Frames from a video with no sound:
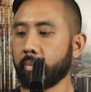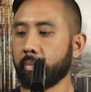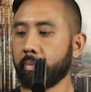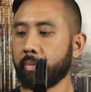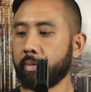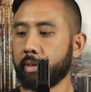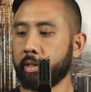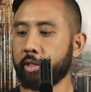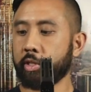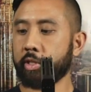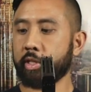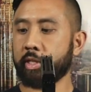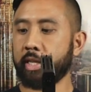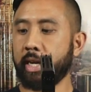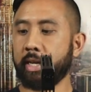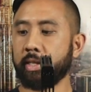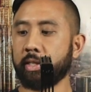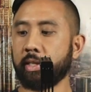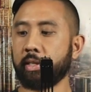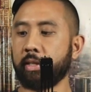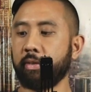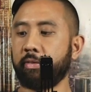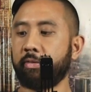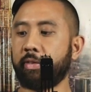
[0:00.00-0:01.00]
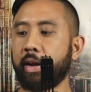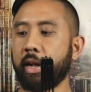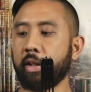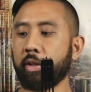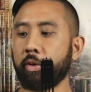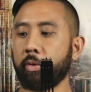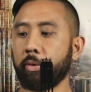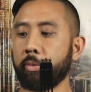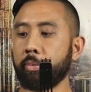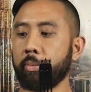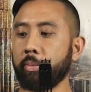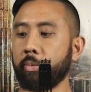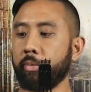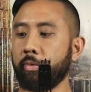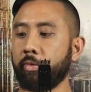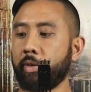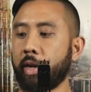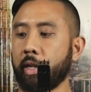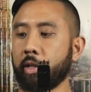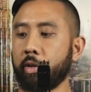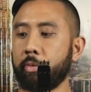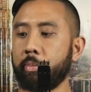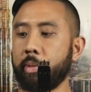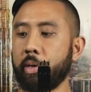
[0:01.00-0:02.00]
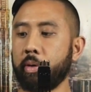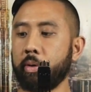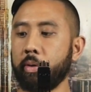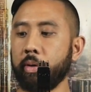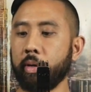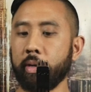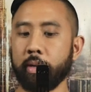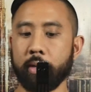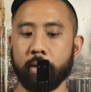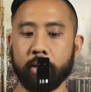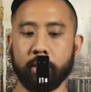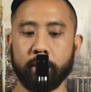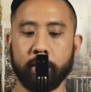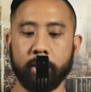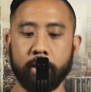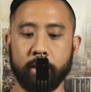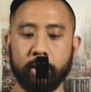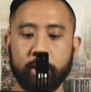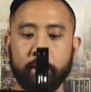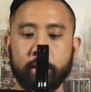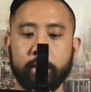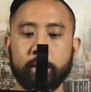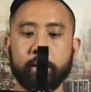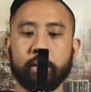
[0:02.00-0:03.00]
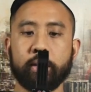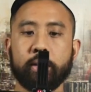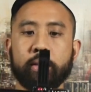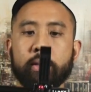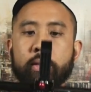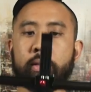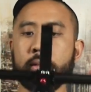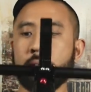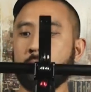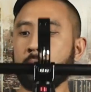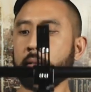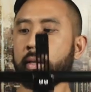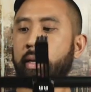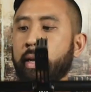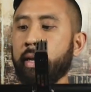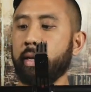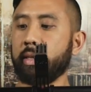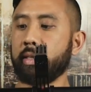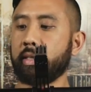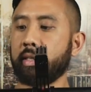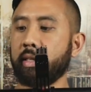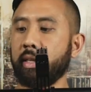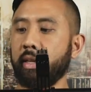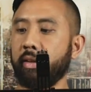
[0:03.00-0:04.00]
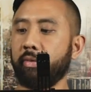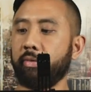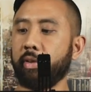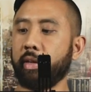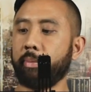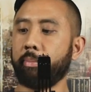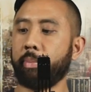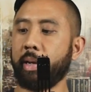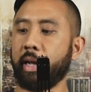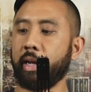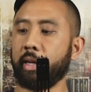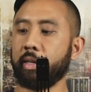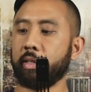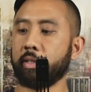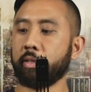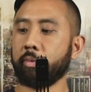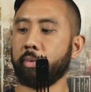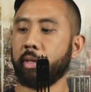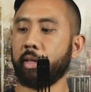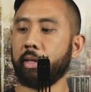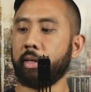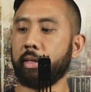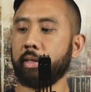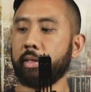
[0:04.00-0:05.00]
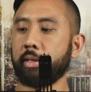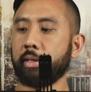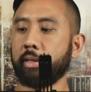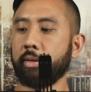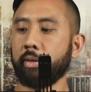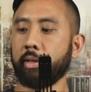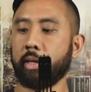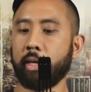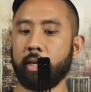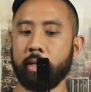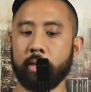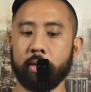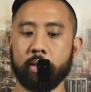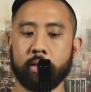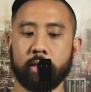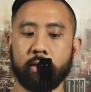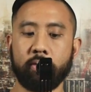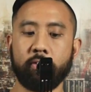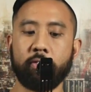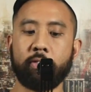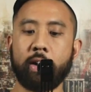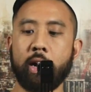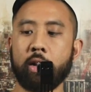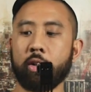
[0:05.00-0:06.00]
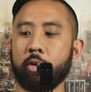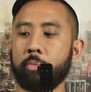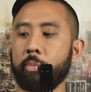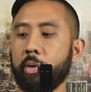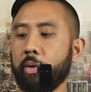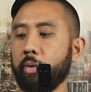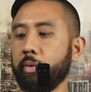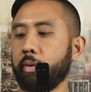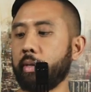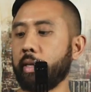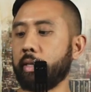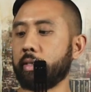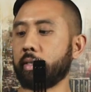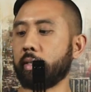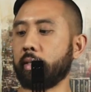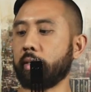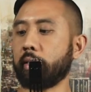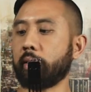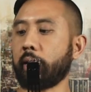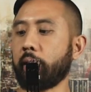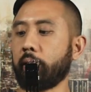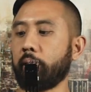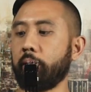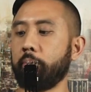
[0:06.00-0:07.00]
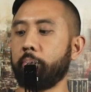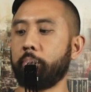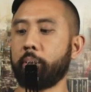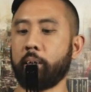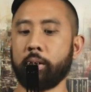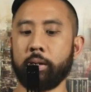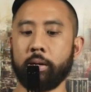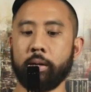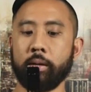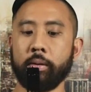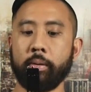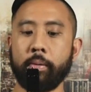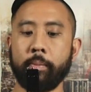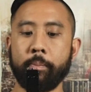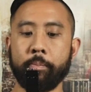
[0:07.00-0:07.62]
Let's test the follow mode and see if it pans with us. Okay, it's in follow mode. That's the second button.